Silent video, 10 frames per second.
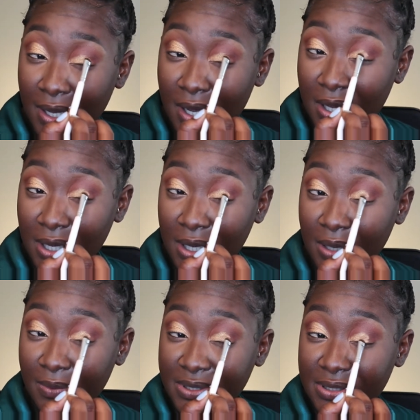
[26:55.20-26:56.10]

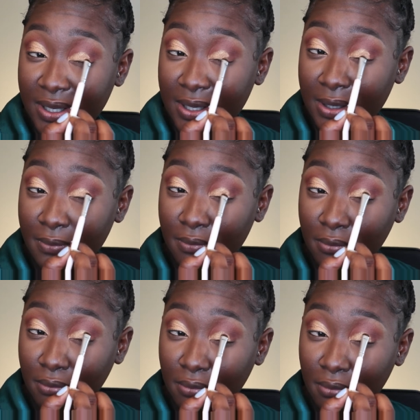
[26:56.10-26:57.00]
he was like,
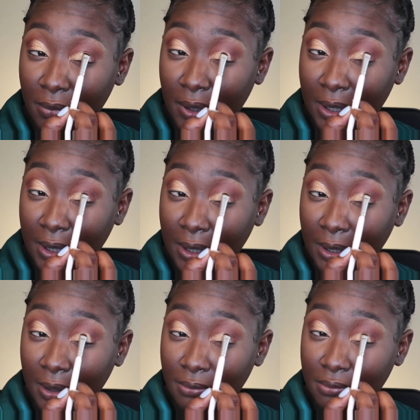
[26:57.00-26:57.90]

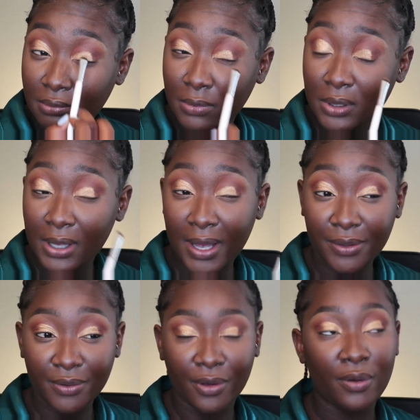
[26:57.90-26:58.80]
I
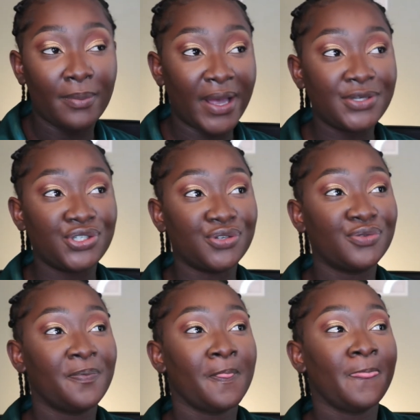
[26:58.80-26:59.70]
don't know. Mind
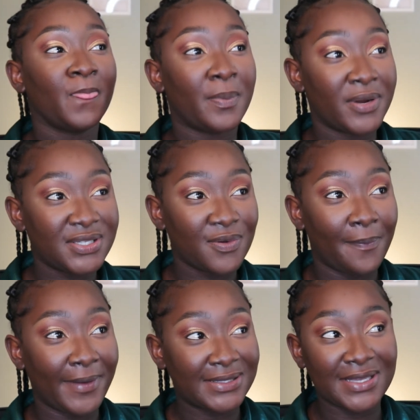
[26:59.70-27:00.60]
you, the person who
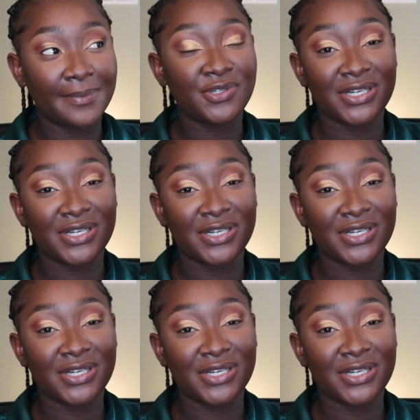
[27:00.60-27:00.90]
picked up